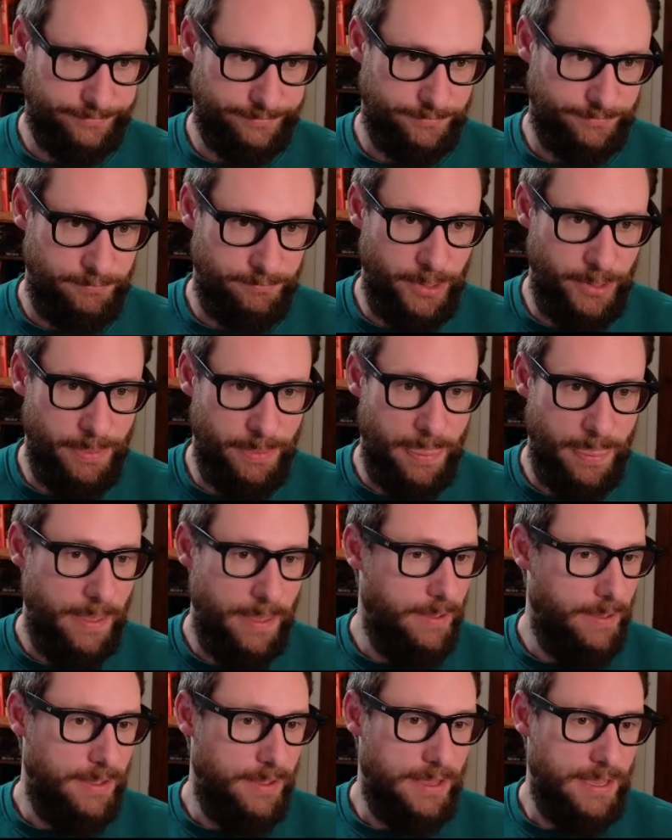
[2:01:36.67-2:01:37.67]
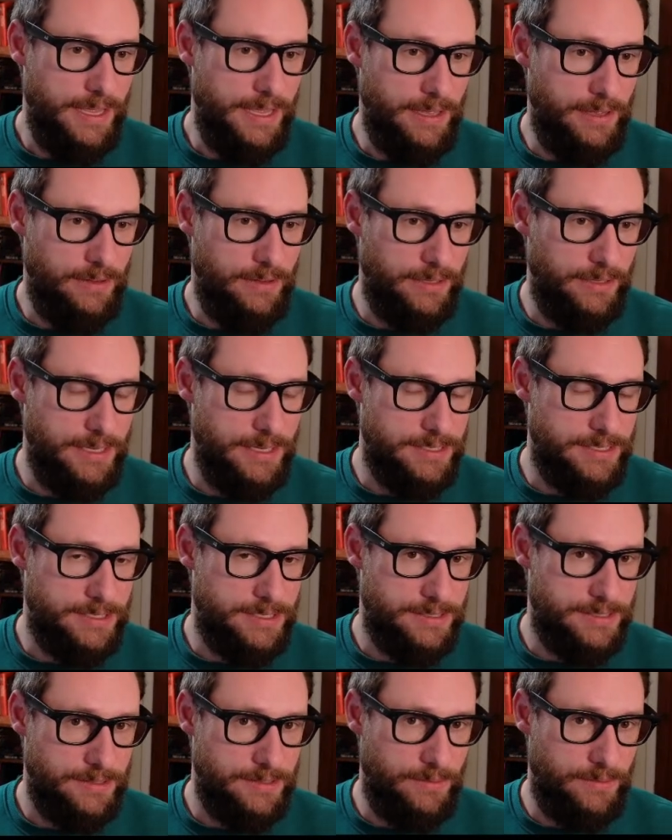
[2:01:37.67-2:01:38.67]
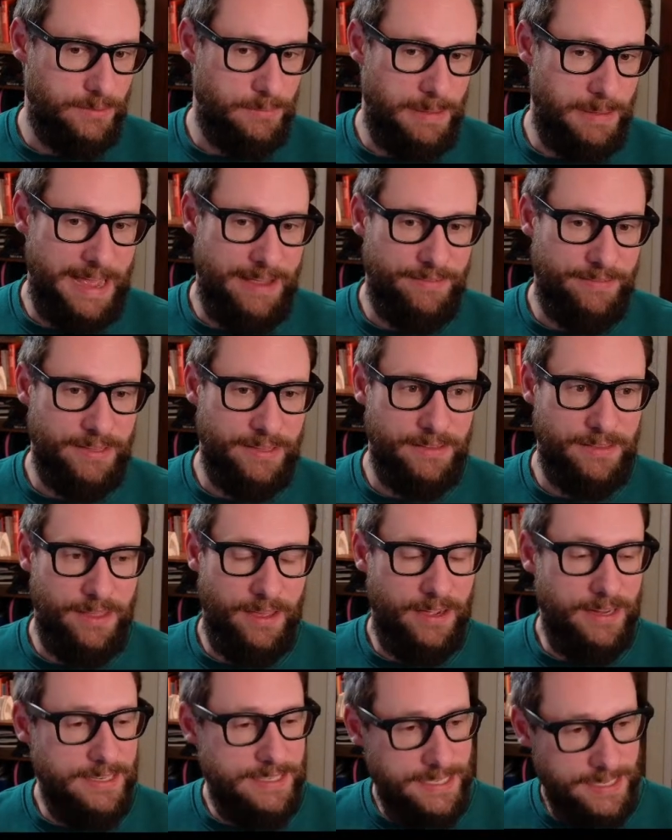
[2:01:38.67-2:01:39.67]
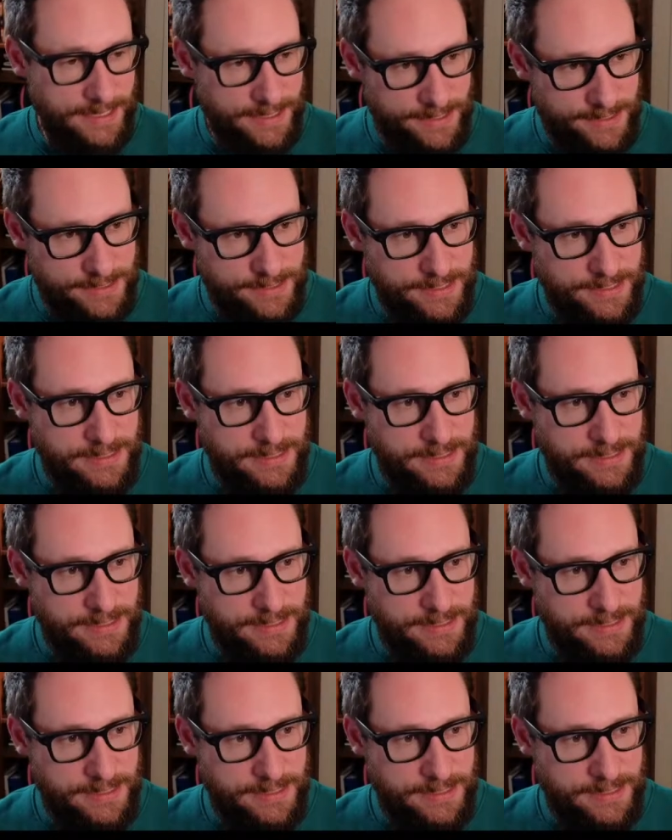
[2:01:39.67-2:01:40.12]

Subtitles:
But it's all about having the ideas.